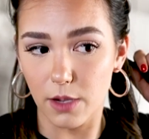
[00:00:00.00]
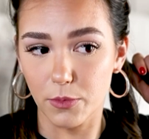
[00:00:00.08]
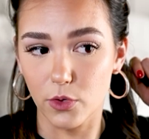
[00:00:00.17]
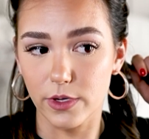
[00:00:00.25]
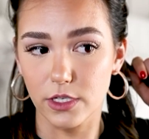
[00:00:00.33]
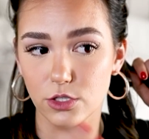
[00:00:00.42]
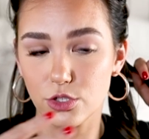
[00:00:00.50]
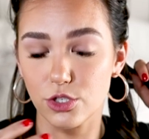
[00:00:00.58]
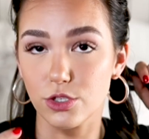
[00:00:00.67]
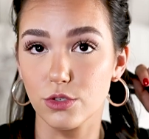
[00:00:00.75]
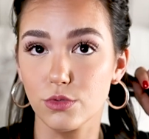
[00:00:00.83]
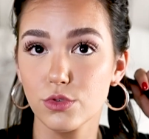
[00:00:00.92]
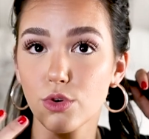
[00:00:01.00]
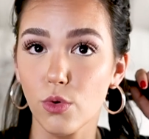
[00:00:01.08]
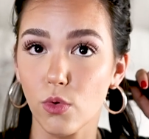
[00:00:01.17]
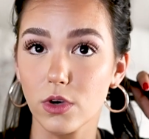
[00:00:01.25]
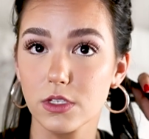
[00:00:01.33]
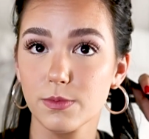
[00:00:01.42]
I'm going to do
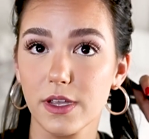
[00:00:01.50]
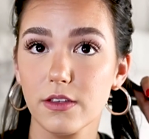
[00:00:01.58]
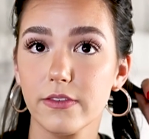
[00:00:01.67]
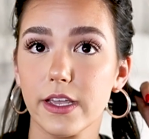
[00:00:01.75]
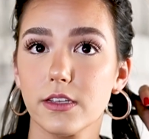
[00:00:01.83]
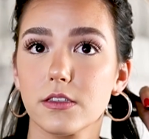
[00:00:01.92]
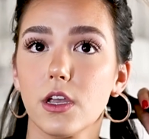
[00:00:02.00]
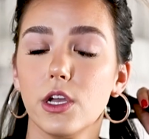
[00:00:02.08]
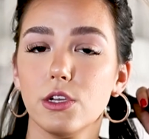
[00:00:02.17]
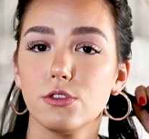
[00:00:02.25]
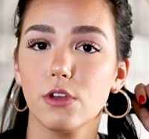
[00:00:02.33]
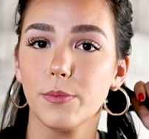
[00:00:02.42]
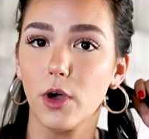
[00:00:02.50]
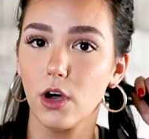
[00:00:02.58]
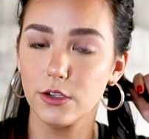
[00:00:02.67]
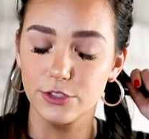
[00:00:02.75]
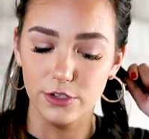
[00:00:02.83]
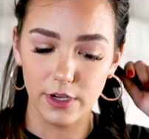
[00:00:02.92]
towards my face. So I'm
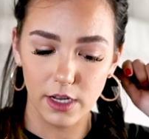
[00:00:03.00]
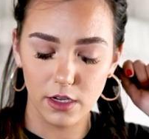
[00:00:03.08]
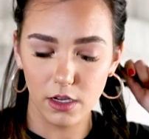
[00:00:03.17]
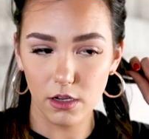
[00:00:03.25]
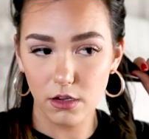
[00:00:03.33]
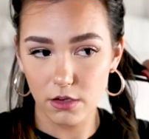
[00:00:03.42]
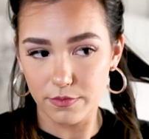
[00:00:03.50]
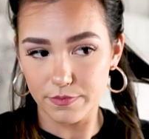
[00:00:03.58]
alternating.